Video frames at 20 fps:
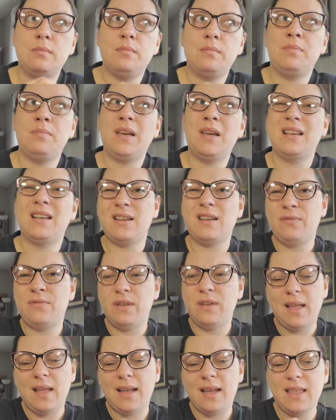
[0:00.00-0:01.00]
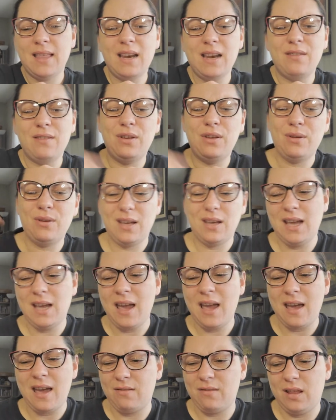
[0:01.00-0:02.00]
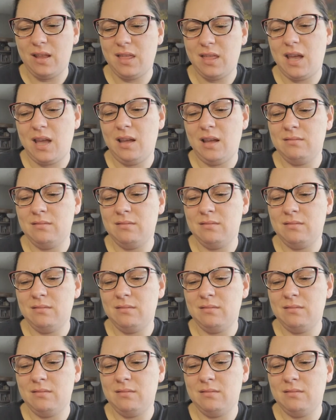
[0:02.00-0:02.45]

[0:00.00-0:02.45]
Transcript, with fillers: because I feel like then if you can get everything,